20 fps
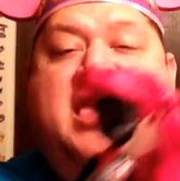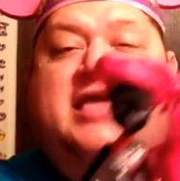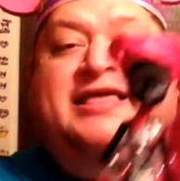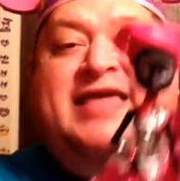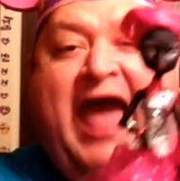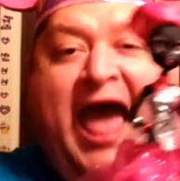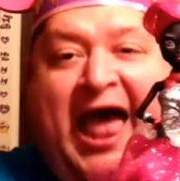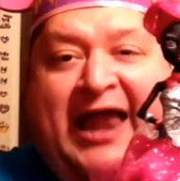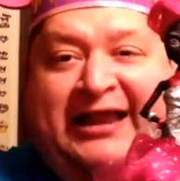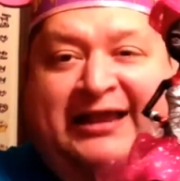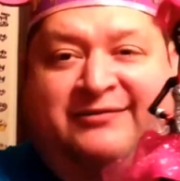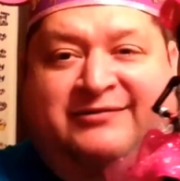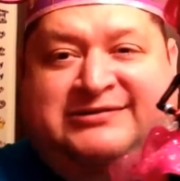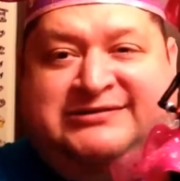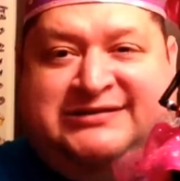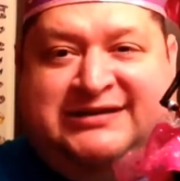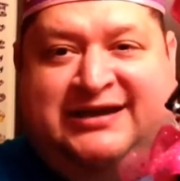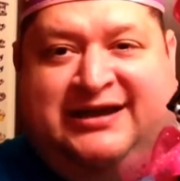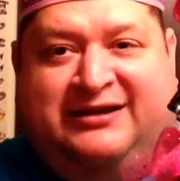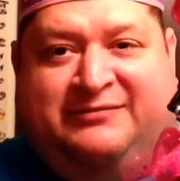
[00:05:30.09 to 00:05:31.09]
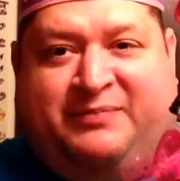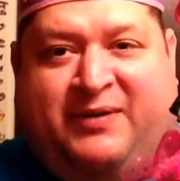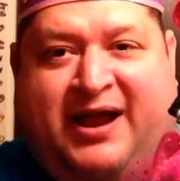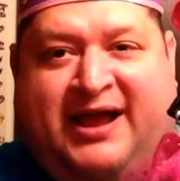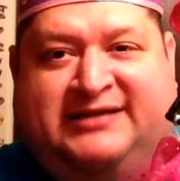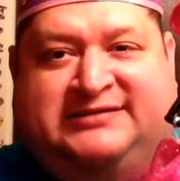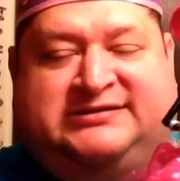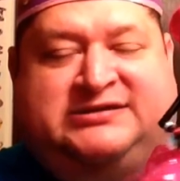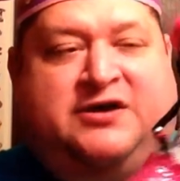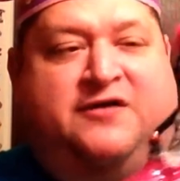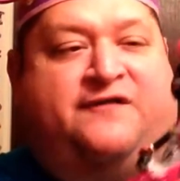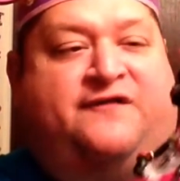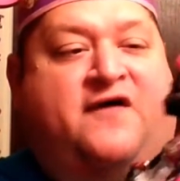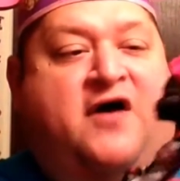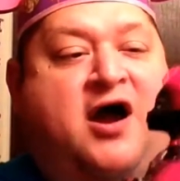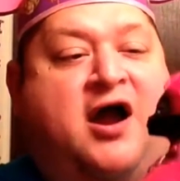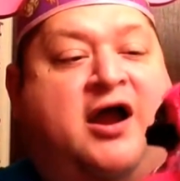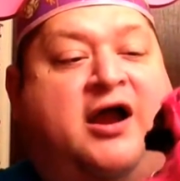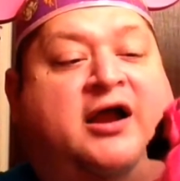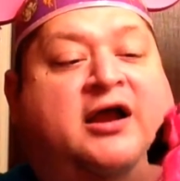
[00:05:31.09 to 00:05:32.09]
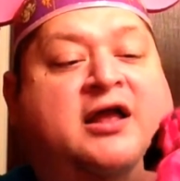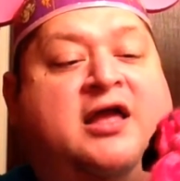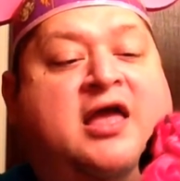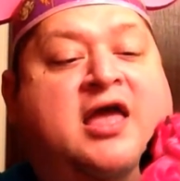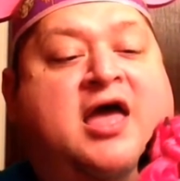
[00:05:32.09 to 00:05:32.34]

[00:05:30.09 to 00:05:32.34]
Catty was a good price so far.